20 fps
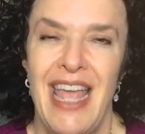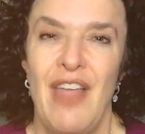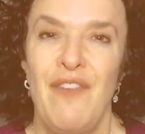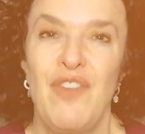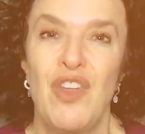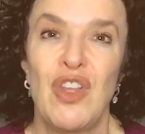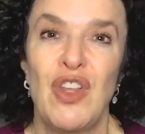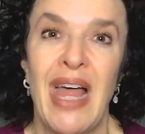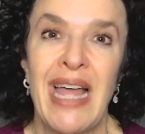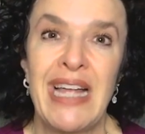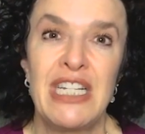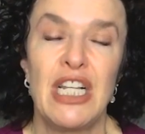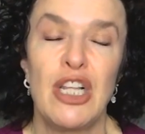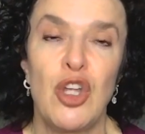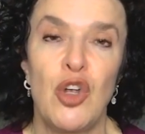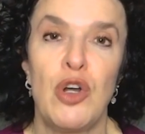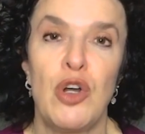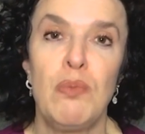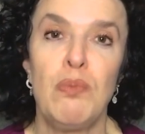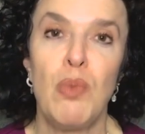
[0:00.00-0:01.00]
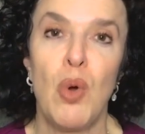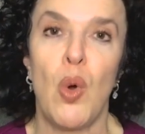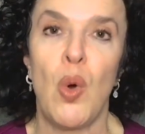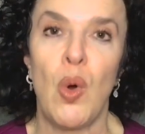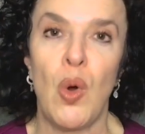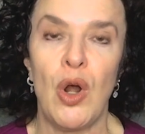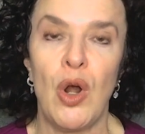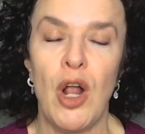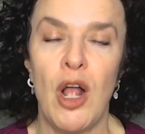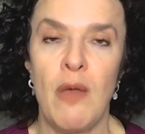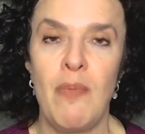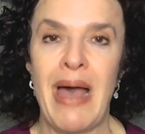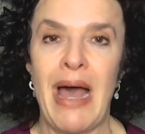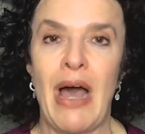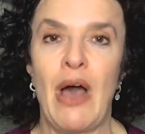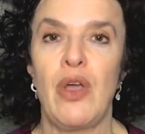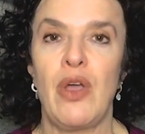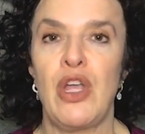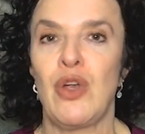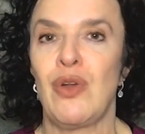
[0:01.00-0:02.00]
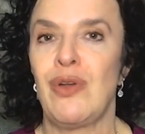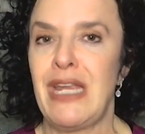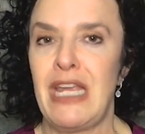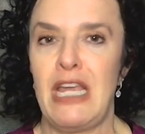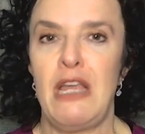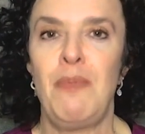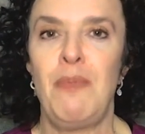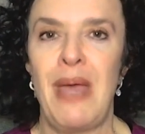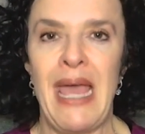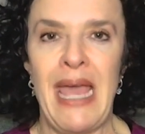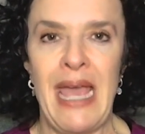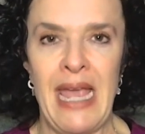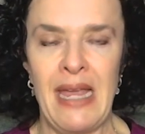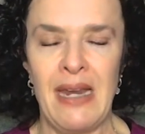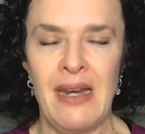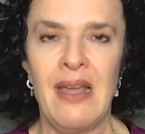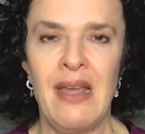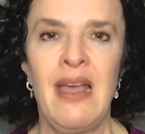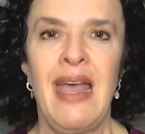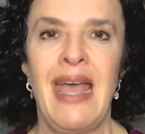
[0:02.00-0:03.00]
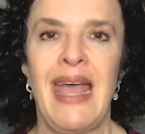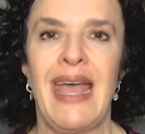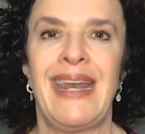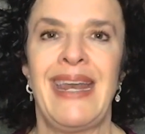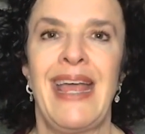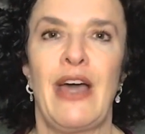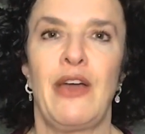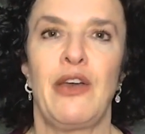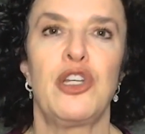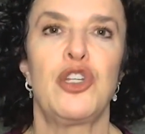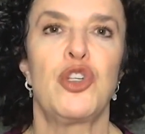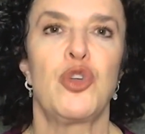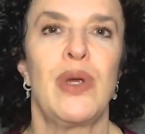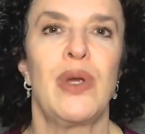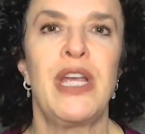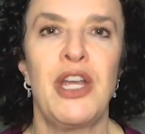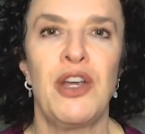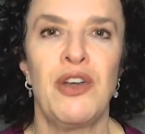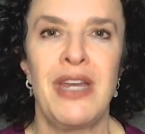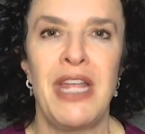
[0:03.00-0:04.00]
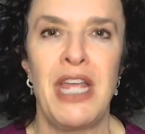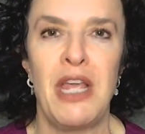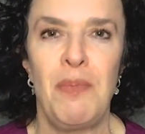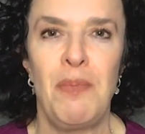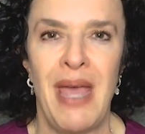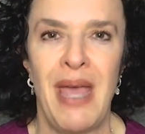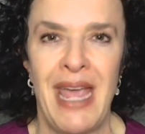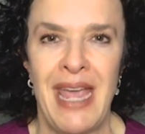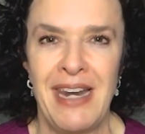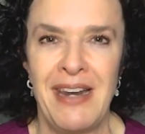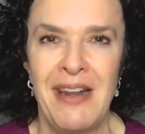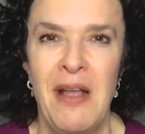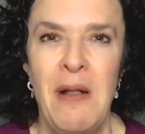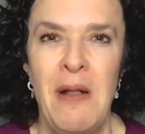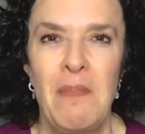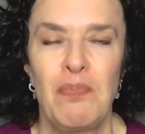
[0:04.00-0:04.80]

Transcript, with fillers: If you'd like to learn more about your knee pain and how to treat your knee pain,